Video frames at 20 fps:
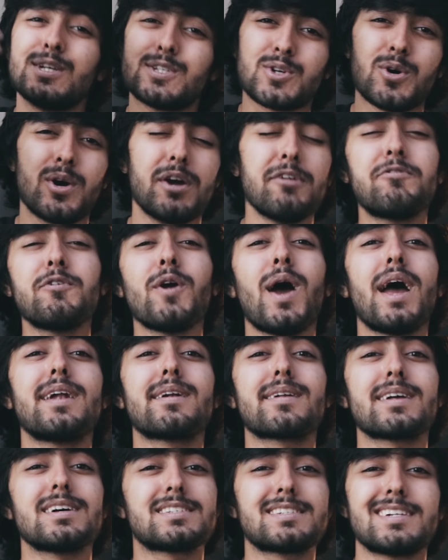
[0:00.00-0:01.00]
So if you're
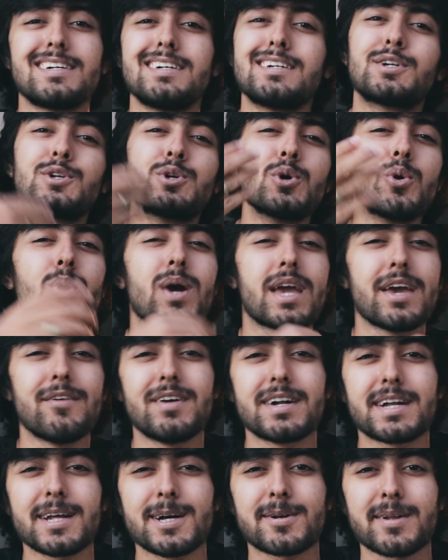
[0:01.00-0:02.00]
interested, do
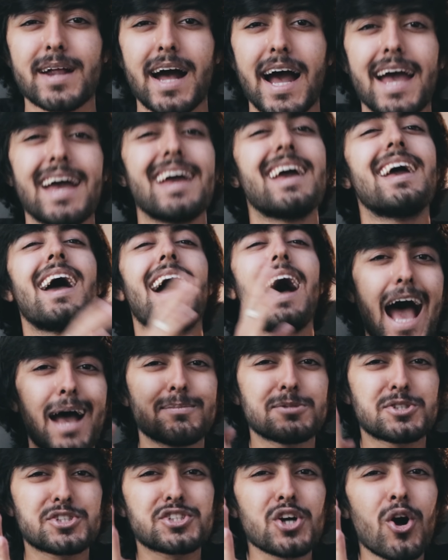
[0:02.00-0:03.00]
give it a try.
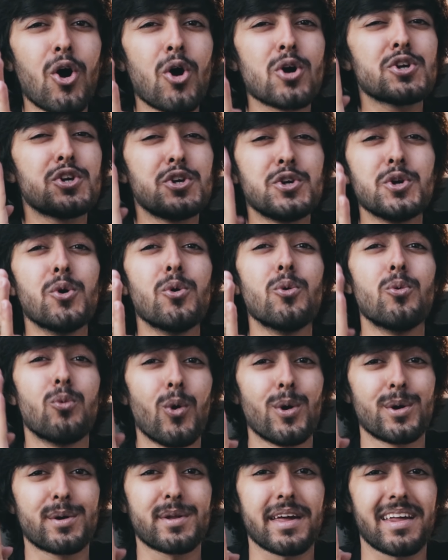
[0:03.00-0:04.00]
I'm sure you
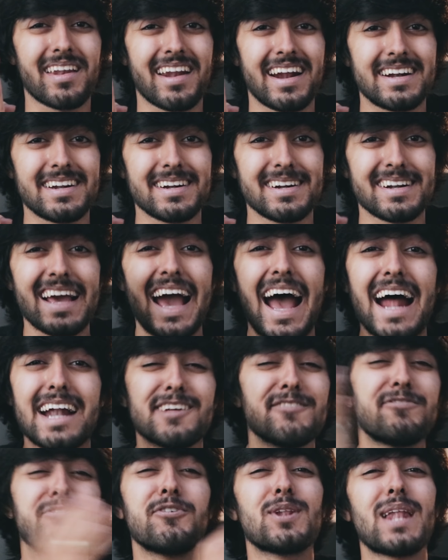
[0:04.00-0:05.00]
won't regret it.
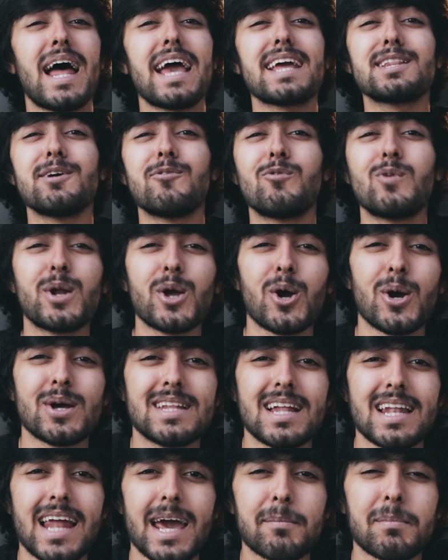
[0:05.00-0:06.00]
And if you like the video,
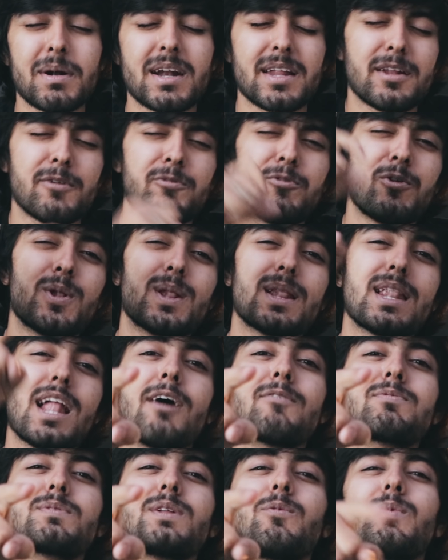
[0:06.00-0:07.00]
hit the like button. If you
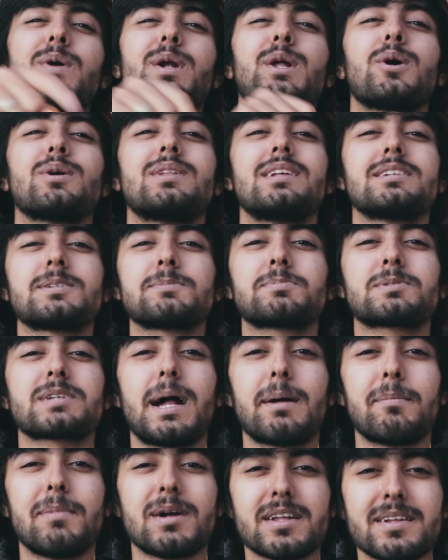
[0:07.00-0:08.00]
love the video, hit the
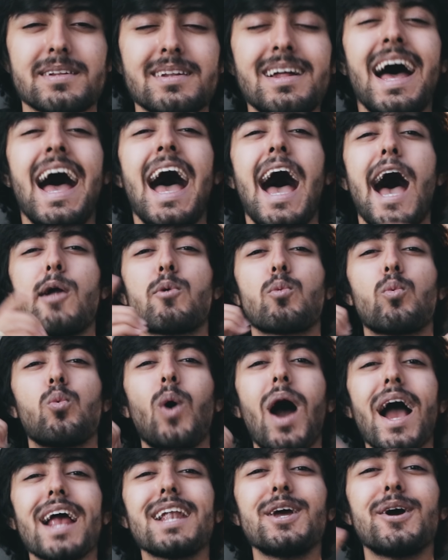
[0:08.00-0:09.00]
subscribe button. And
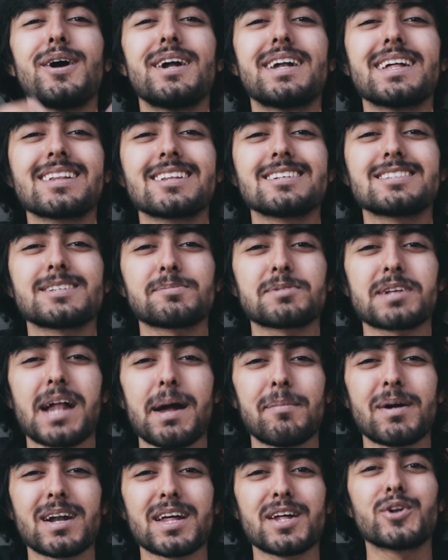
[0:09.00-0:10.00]
while you're hitting the
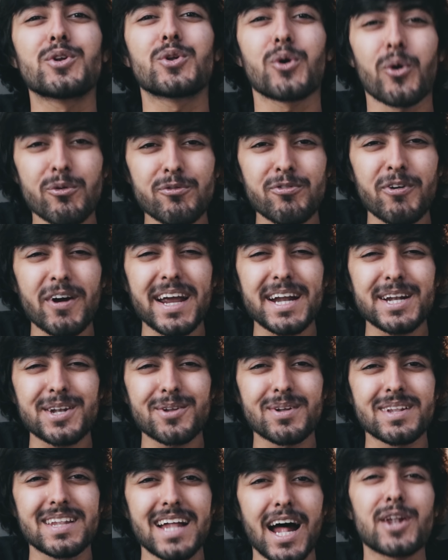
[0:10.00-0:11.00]
subscribe button, don't forget
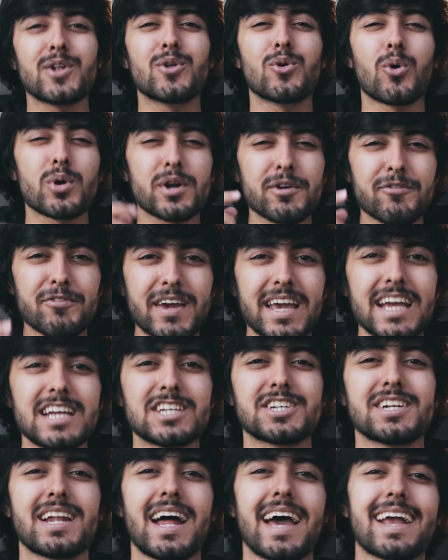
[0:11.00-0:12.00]
to hit that
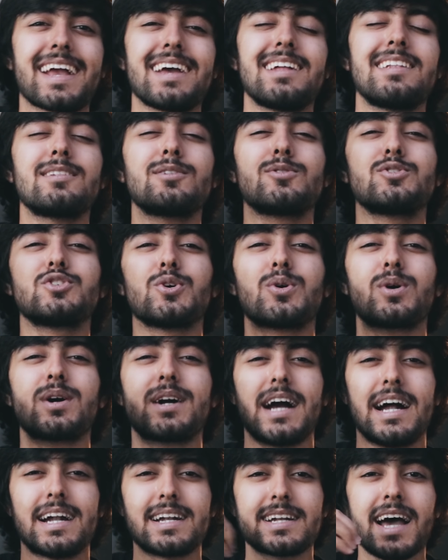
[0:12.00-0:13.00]
notification icon, jo
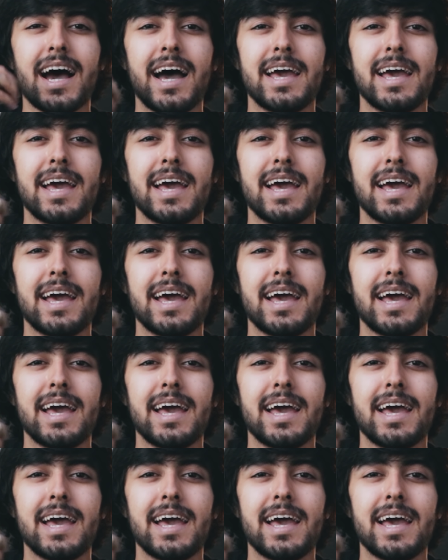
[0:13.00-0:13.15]
ghanta